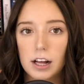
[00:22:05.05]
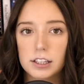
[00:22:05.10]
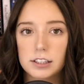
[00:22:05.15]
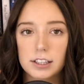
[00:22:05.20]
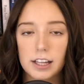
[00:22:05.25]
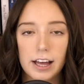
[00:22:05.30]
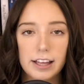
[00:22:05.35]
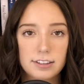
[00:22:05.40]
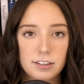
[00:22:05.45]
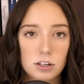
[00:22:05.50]

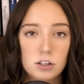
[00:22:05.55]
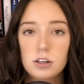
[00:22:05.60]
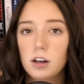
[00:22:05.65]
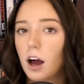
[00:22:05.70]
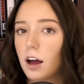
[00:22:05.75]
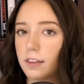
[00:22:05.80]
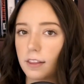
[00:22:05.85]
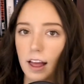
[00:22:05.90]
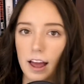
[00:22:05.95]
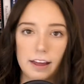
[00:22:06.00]
Let's
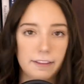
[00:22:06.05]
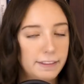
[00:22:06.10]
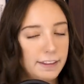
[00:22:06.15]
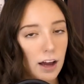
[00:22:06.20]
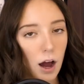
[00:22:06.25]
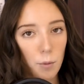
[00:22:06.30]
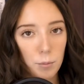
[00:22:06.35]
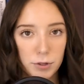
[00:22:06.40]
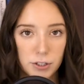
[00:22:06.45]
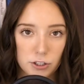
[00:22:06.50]
not let the
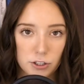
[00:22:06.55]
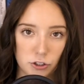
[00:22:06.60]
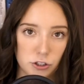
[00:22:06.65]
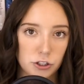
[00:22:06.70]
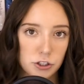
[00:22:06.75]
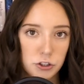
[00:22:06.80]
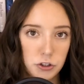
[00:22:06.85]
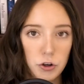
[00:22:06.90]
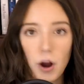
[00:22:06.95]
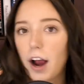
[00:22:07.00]
opposition
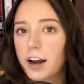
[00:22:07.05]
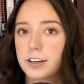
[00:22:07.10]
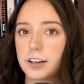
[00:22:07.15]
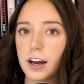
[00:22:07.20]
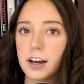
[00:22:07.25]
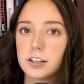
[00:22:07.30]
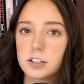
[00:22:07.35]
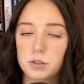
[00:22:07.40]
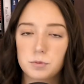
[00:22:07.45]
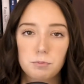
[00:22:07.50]
distract
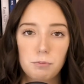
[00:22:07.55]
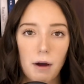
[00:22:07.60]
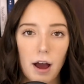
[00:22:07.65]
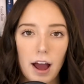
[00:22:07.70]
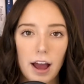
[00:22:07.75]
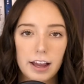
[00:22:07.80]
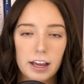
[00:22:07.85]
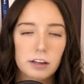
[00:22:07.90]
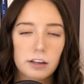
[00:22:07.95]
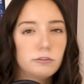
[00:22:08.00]
us
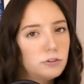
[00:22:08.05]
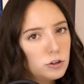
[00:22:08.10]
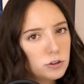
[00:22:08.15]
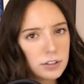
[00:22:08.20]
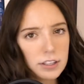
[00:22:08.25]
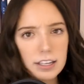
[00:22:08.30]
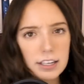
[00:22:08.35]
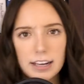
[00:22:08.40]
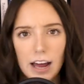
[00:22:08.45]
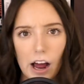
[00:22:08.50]
by
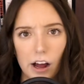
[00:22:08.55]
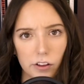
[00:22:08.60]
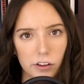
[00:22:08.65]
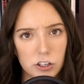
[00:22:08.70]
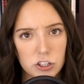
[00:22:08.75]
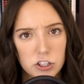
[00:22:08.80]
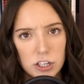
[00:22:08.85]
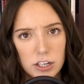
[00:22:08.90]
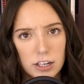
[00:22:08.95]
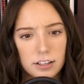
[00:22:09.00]
confusing
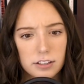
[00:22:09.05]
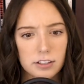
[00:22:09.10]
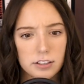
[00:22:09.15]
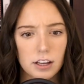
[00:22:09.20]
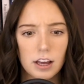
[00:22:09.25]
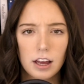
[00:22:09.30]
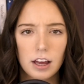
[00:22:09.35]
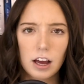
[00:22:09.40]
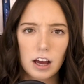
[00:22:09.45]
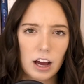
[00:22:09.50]
analogies,
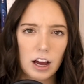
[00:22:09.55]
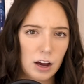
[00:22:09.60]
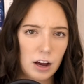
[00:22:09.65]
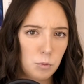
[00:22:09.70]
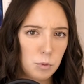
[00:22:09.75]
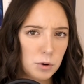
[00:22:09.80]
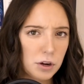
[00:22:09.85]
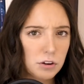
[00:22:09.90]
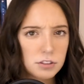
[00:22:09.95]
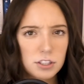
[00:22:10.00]

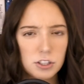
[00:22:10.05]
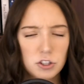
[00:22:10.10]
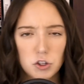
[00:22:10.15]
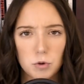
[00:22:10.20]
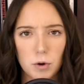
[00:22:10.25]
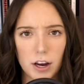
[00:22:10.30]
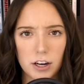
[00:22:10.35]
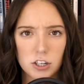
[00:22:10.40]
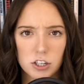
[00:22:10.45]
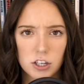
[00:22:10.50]
weird
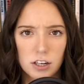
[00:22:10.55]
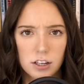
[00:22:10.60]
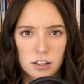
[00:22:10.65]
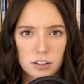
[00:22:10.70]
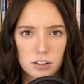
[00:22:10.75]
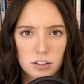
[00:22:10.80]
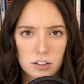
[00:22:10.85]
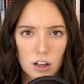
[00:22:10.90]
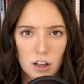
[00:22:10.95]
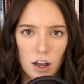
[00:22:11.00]

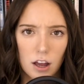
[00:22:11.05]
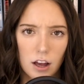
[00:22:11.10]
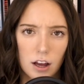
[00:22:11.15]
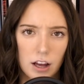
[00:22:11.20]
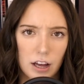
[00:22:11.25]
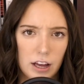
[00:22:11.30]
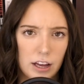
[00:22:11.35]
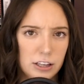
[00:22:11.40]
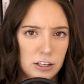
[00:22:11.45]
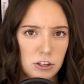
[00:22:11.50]
situations,
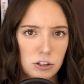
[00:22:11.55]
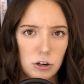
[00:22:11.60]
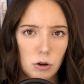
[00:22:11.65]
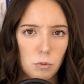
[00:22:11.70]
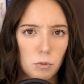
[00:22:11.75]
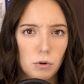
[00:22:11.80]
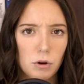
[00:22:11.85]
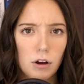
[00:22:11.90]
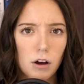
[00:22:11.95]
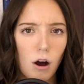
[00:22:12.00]

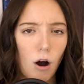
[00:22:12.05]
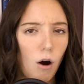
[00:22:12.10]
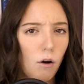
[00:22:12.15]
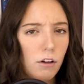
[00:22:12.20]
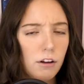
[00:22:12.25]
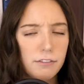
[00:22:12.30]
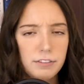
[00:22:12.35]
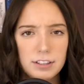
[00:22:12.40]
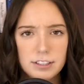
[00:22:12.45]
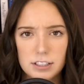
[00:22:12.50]
all
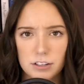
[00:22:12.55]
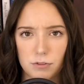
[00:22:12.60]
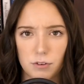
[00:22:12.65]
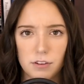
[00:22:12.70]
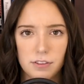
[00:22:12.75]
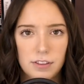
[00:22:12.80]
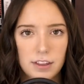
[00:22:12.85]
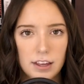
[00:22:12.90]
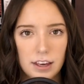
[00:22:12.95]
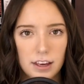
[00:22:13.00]
of these
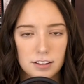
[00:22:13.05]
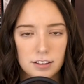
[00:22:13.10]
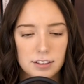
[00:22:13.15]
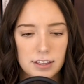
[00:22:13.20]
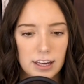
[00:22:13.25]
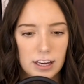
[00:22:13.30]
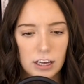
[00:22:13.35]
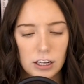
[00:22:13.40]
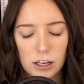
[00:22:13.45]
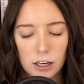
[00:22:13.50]
different things
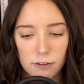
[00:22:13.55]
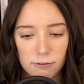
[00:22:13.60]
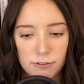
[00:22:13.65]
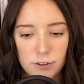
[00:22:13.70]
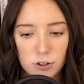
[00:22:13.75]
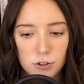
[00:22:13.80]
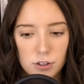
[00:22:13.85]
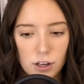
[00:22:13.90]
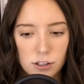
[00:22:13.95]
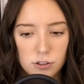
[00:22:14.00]
they can
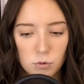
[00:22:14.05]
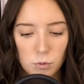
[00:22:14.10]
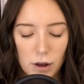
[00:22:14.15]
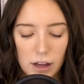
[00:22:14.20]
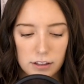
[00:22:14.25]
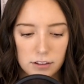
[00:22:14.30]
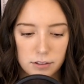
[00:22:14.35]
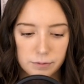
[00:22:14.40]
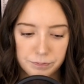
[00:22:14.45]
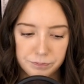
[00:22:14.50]
confuse us
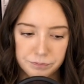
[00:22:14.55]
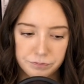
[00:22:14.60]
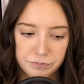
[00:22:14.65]
with.